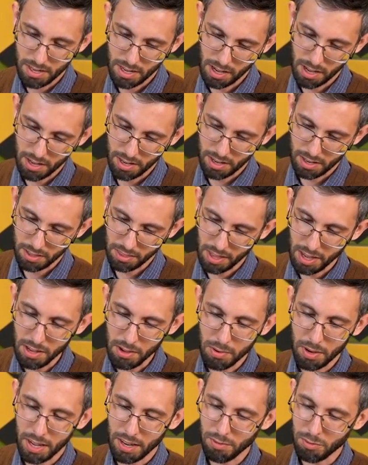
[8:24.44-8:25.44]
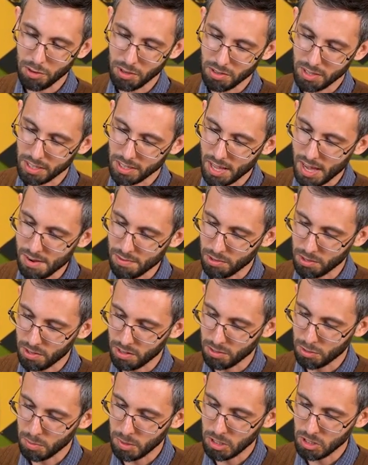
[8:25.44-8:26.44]
Uh, thank you again for your delightful
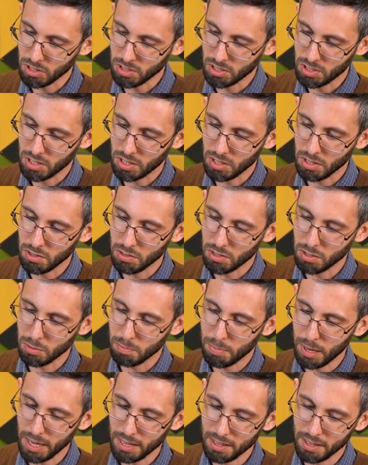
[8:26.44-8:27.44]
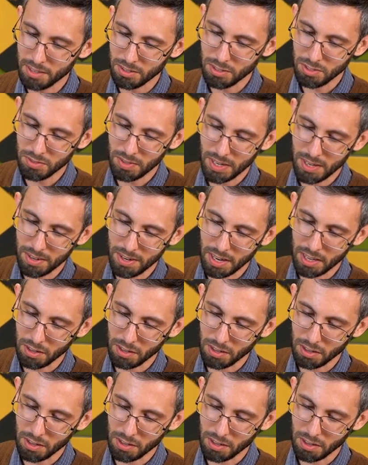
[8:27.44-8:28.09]
contributions to the YouTube Paleosphere.